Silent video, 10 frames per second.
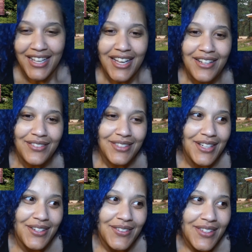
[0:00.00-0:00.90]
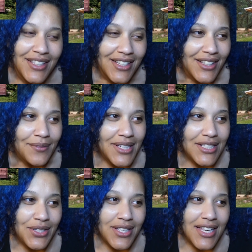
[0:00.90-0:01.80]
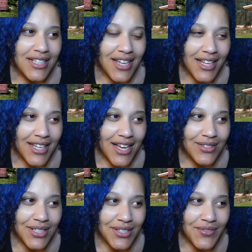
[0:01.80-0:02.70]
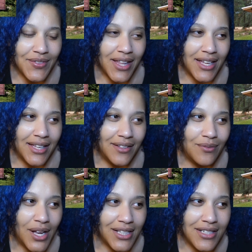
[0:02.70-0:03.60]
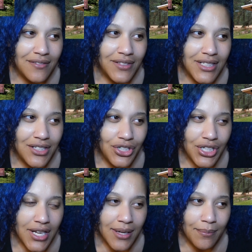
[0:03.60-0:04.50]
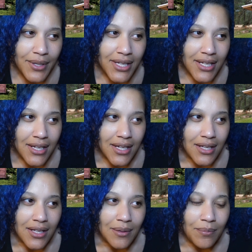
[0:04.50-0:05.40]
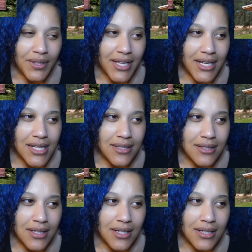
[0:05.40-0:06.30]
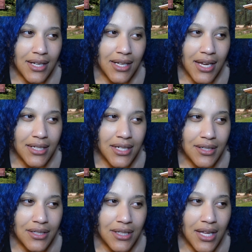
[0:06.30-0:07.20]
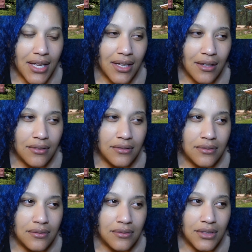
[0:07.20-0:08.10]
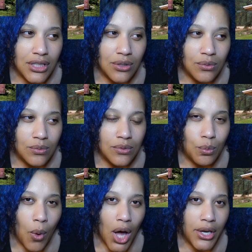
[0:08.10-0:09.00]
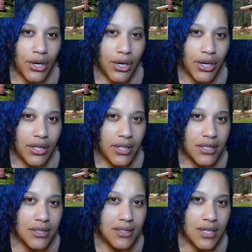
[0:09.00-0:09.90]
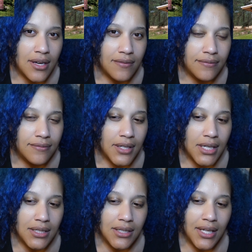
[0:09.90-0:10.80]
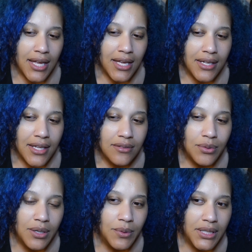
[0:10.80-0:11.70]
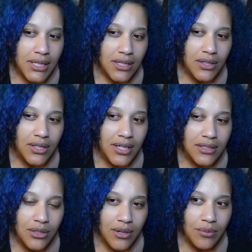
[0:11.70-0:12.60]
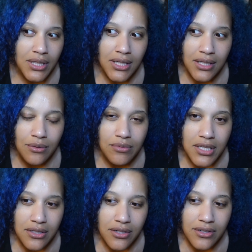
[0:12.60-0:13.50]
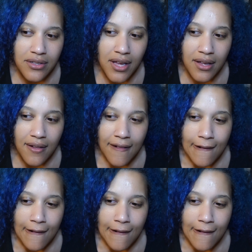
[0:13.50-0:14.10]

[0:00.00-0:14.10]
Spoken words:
I don't know, because you can get tiny houses like relatively cheap, but then it's the connecting to like, you know, water and stuff and land. That's what I really need to look into. I really need to research that.